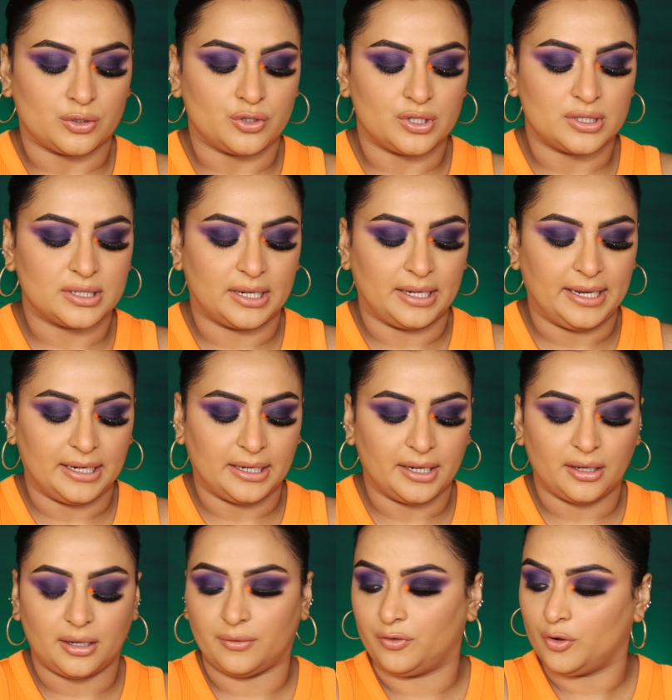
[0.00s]
Just clean
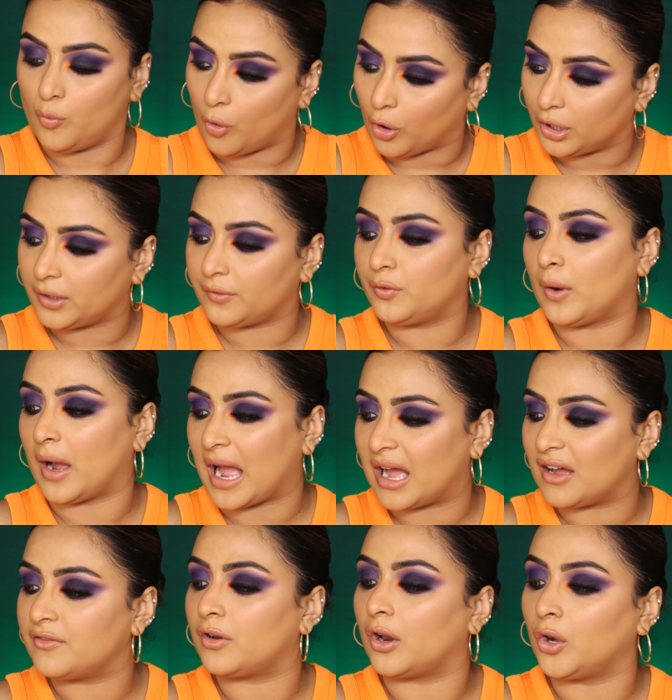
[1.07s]
it if you want. If you
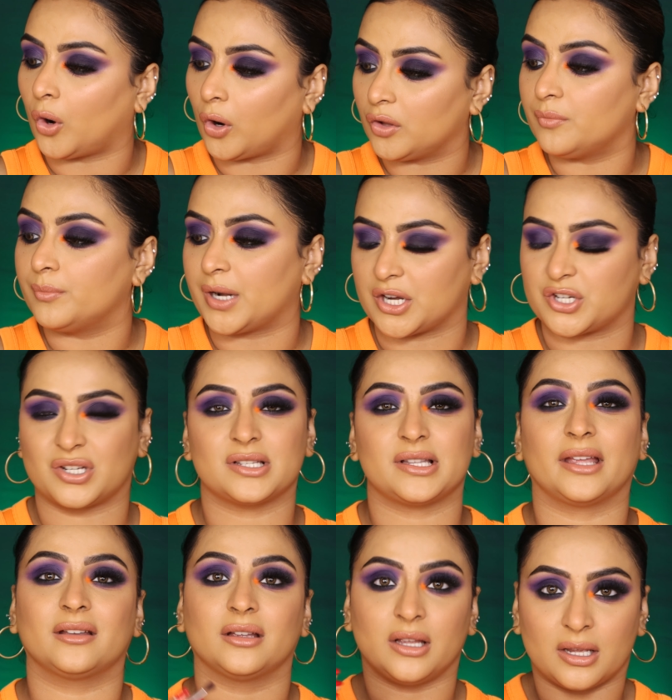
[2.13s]
have a lot of brushes,
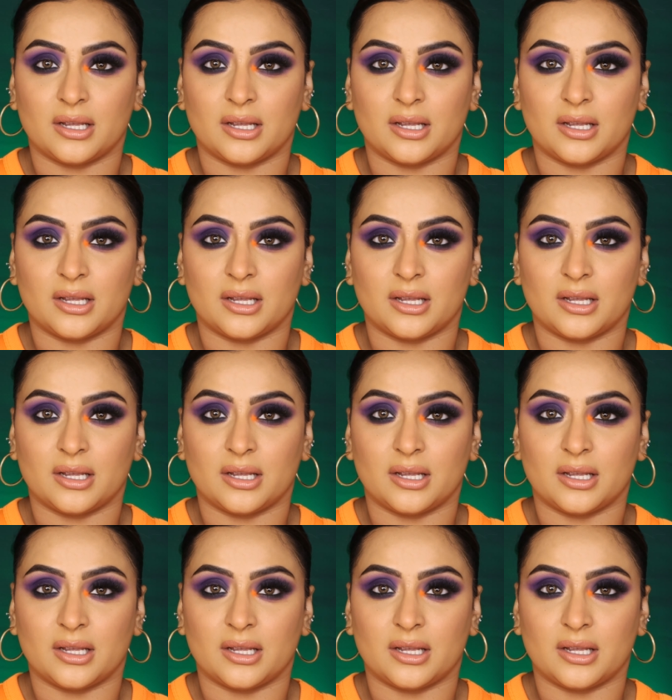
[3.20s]
like